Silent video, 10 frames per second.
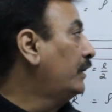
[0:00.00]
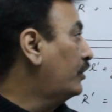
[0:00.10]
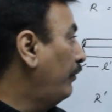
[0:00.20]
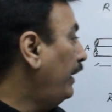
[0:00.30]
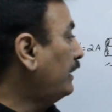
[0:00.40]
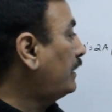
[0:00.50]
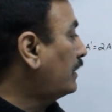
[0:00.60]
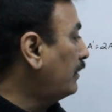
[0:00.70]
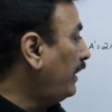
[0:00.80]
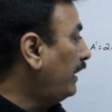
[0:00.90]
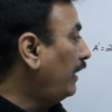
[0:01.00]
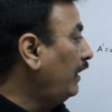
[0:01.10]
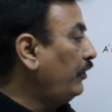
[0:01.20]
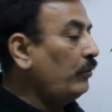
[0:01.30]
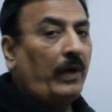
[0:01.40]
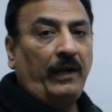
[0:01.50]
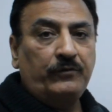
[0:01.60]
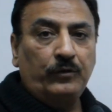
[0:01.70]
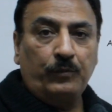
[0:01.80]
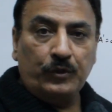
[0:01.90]
So very systematically you
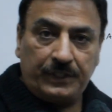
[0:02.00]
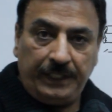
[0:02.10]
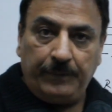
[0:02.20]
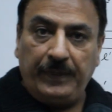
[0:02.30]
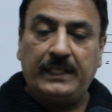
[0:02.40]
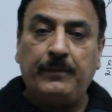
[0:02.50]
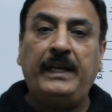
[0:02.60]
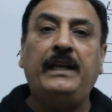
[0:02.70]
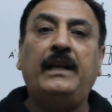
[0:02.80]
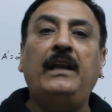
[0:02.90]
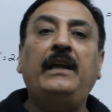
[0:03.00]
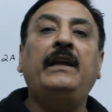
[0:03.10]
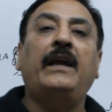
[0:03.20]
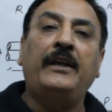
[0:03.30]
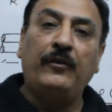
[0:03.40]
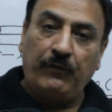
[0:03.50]
have to proceed mathematically and